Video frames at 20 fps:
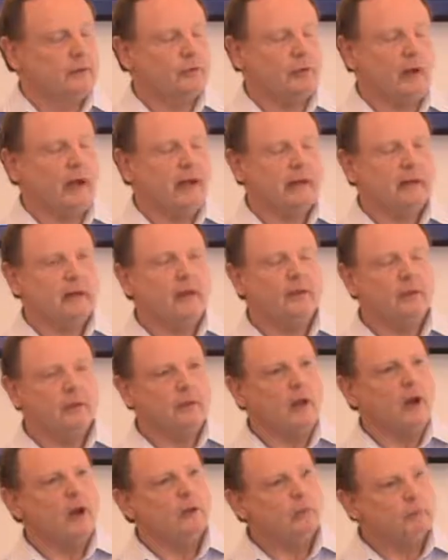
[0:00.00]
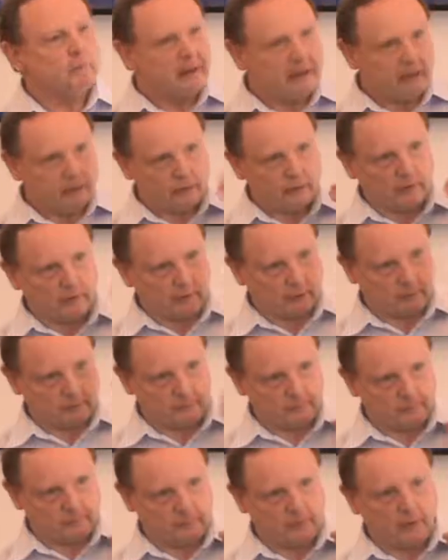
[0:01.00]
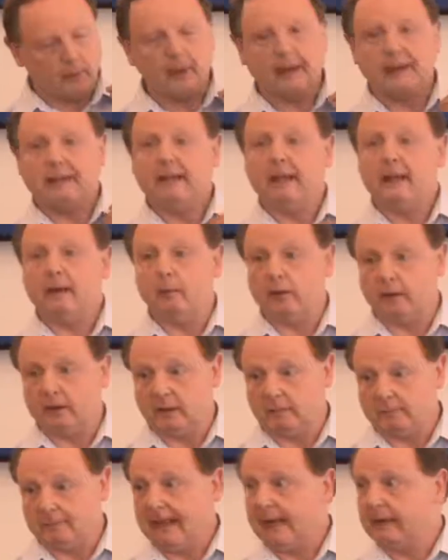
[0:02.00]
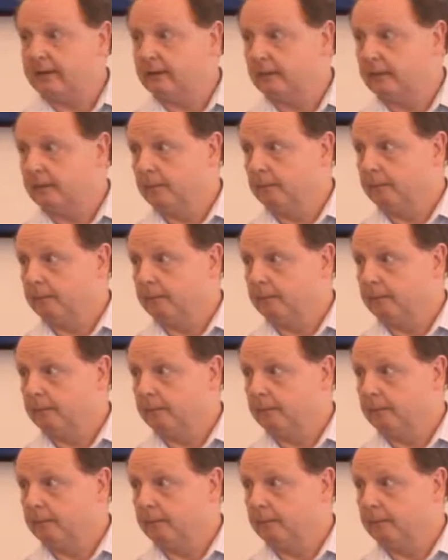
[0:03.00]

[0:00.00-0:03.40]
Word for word: So I had no, no pictures, no idea what it meant.